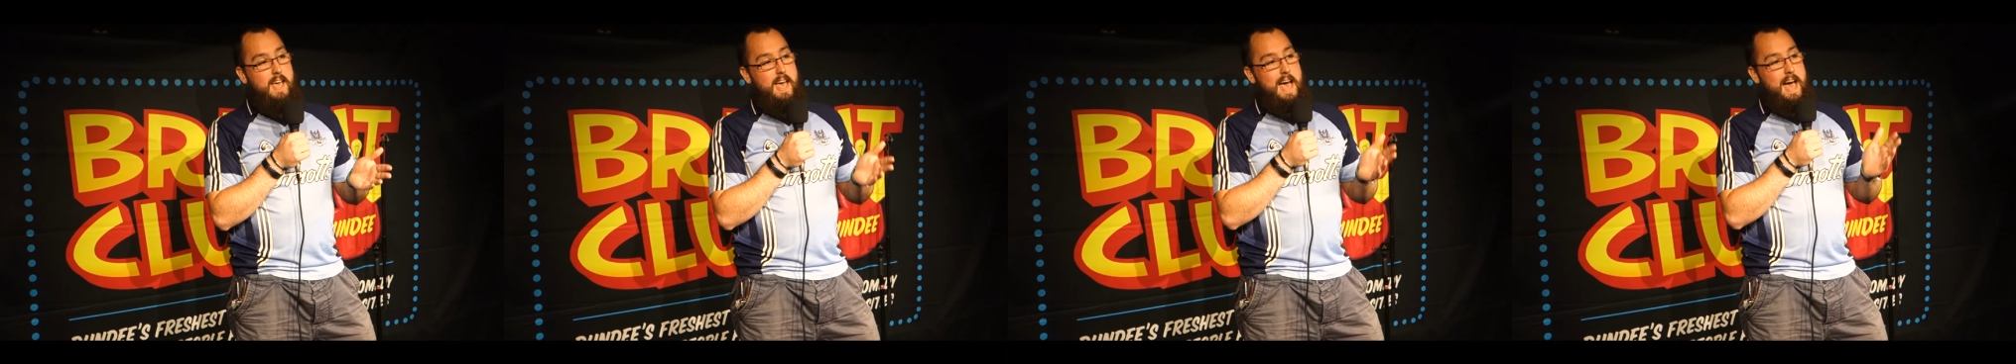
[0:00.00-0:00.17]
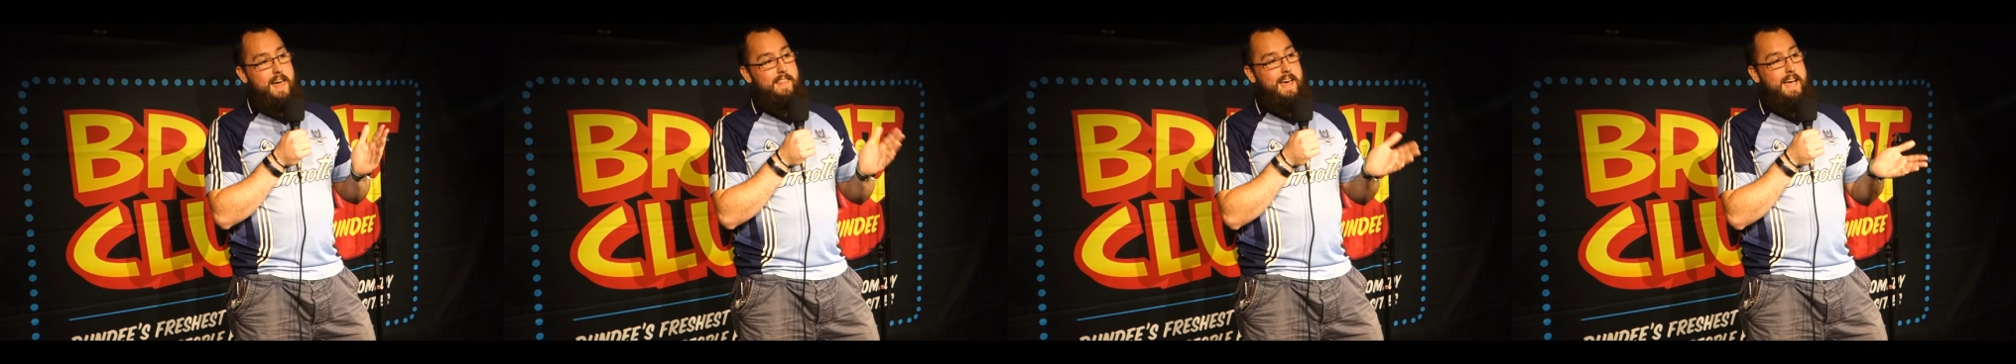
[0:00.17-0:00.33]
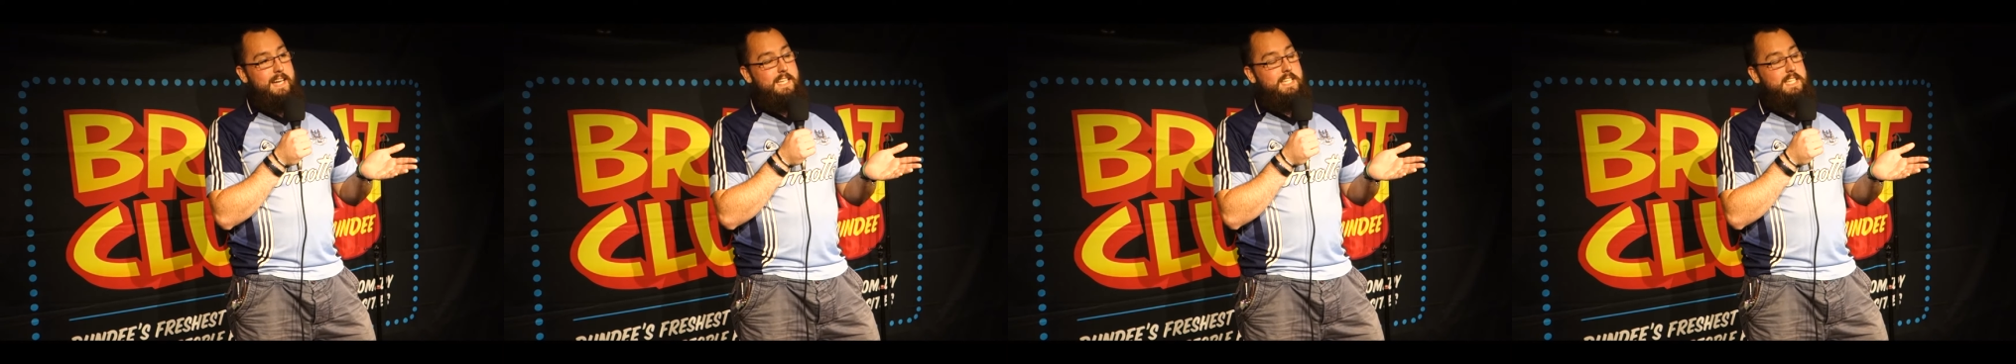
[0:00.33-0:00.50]
And
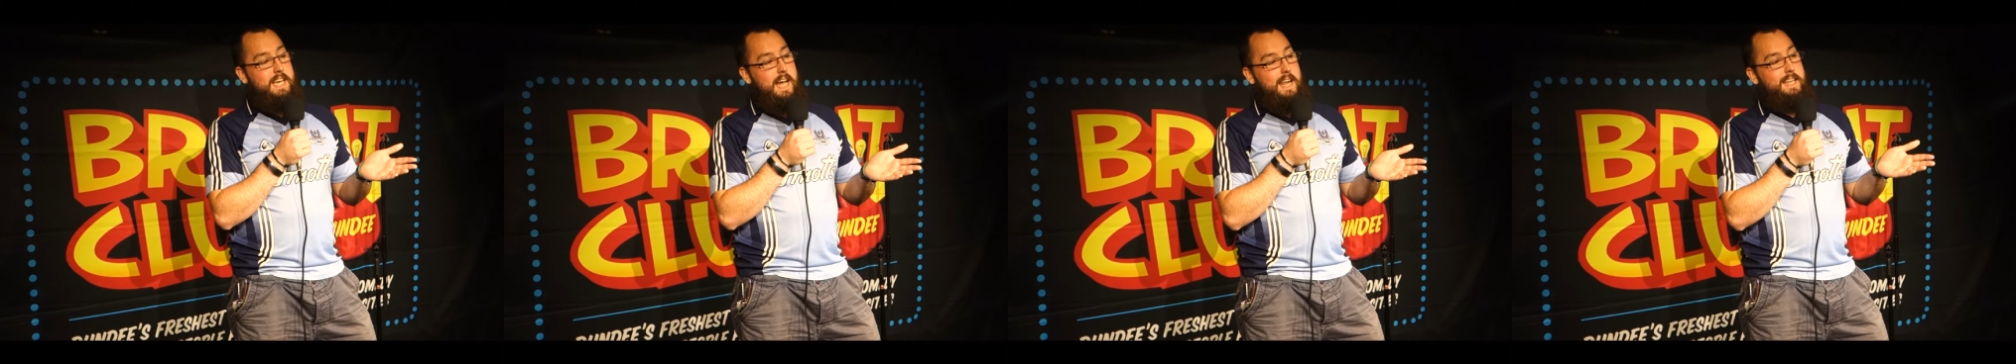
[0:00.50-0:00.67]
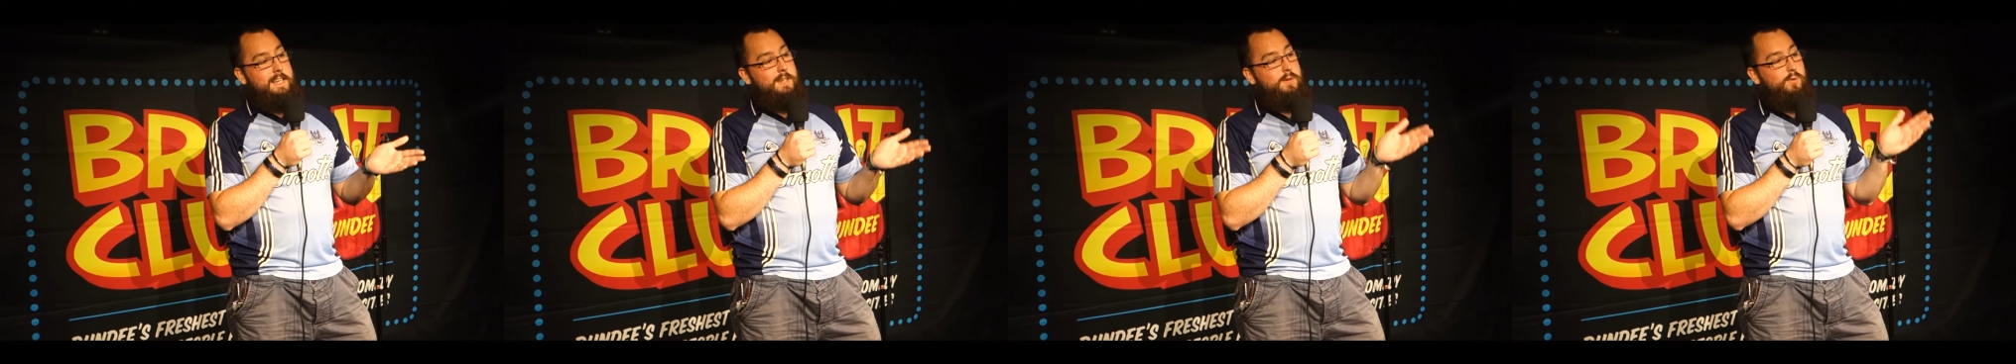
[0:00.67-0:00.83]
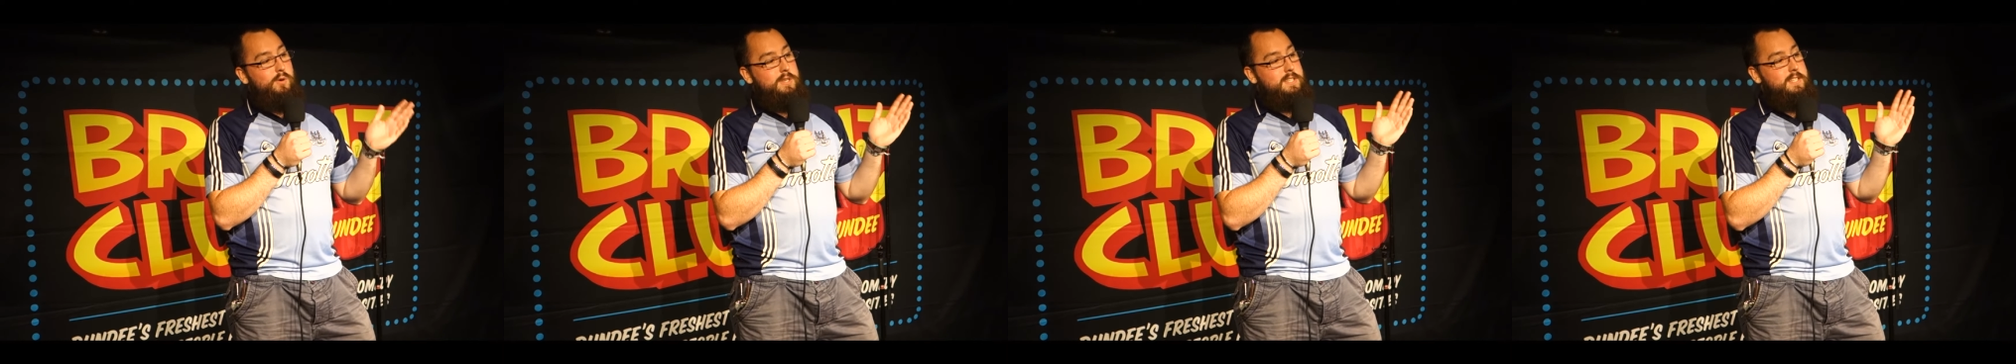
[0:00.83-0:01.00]
that
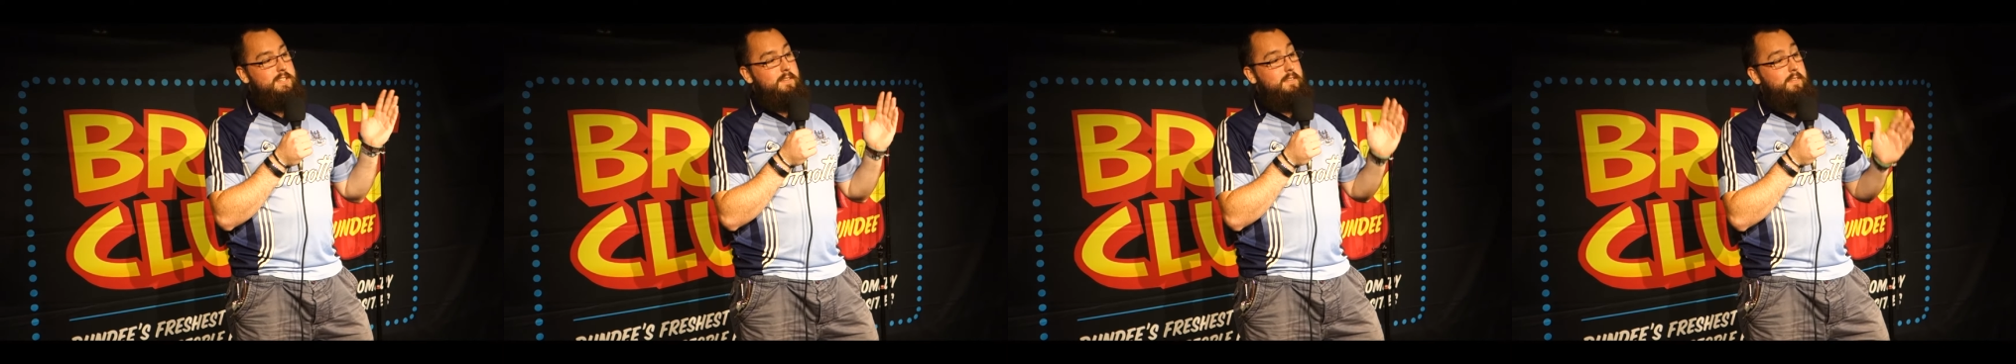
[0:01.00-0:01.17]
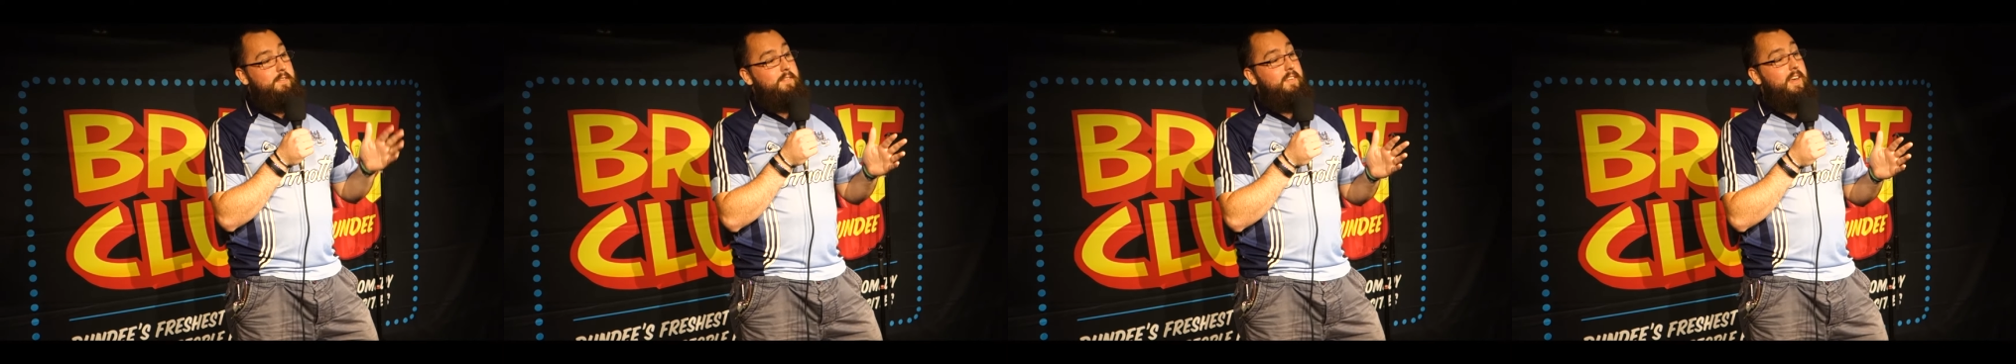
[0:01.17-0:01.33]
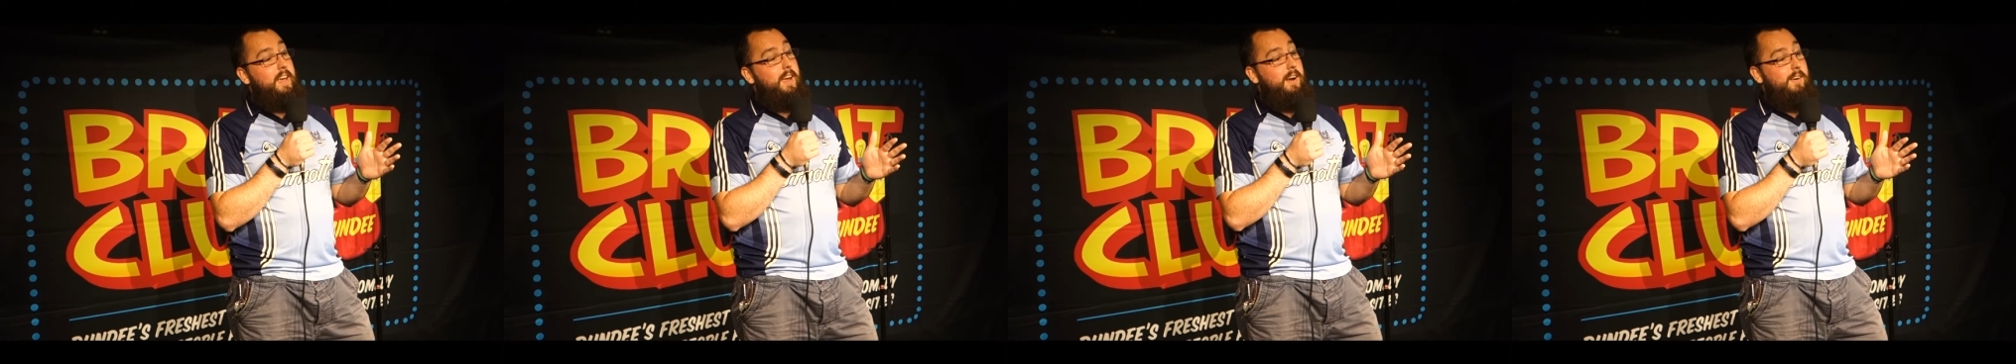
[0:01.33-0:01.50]
challenge was to
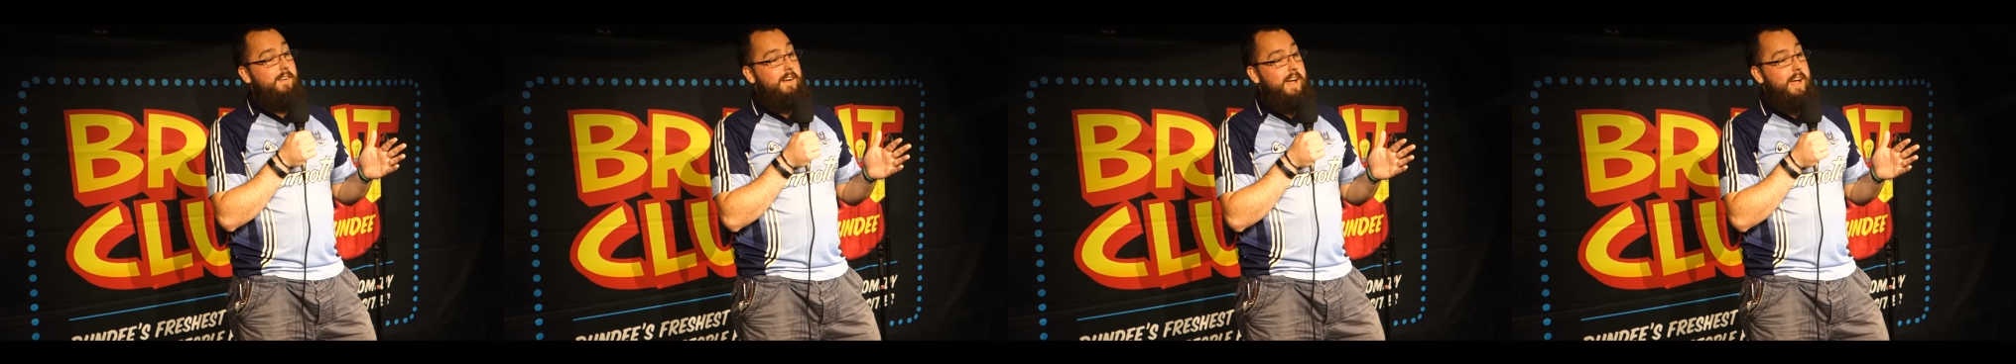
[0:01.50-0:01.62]
figure